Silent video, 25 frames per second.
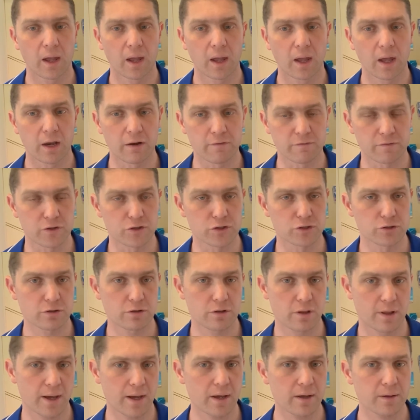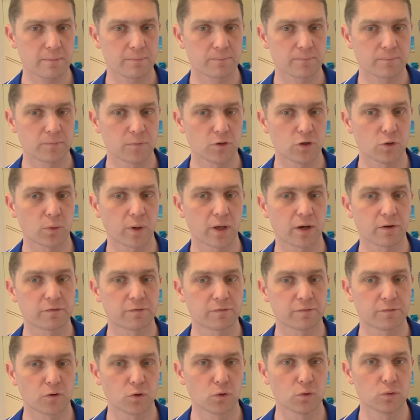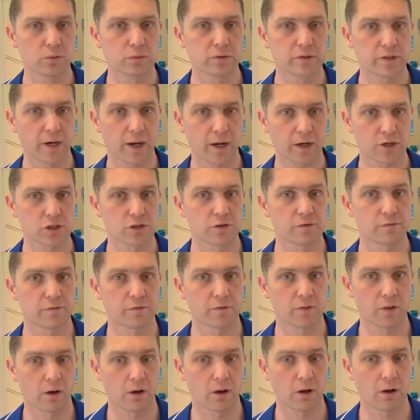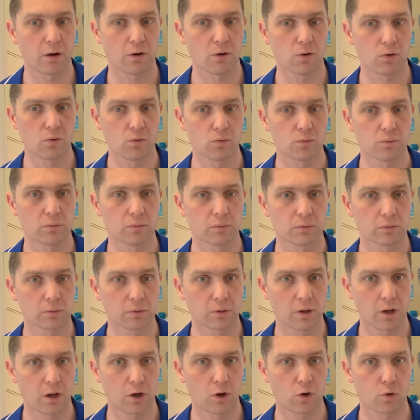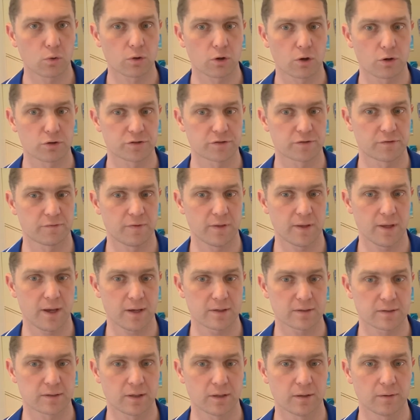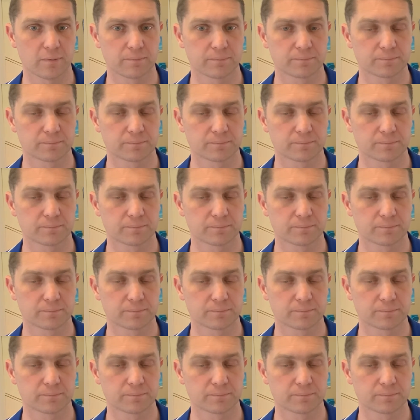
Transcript: If you do that, you'll get a full deduction for the whole cost of the asset.